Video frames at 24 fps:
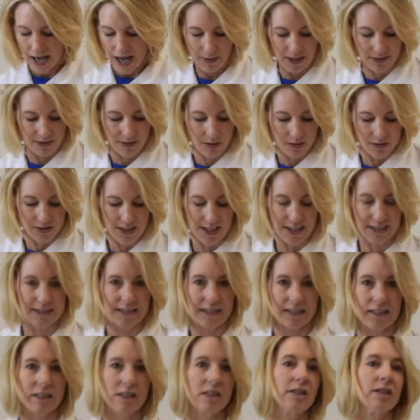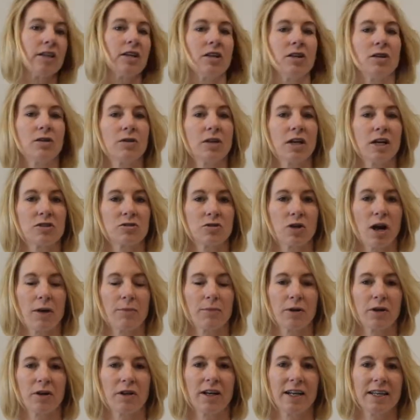And those things include a
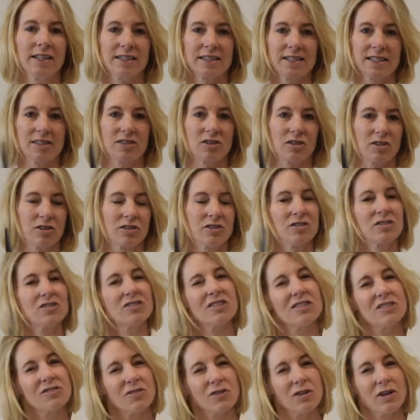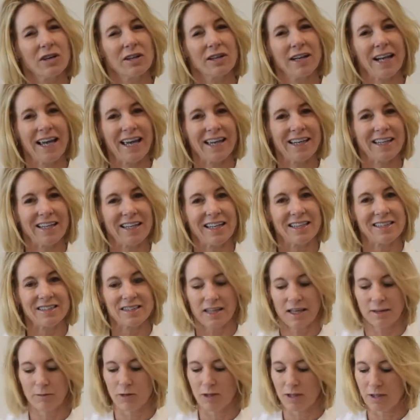dropper and scissors. Just for handiness,
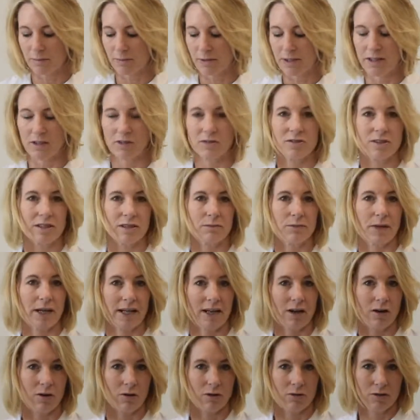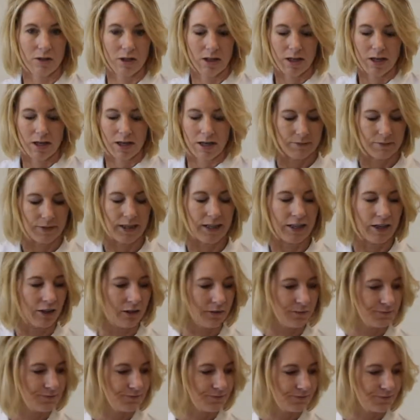I'm going to be using my own
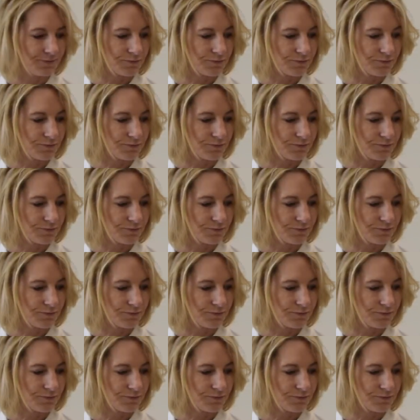here.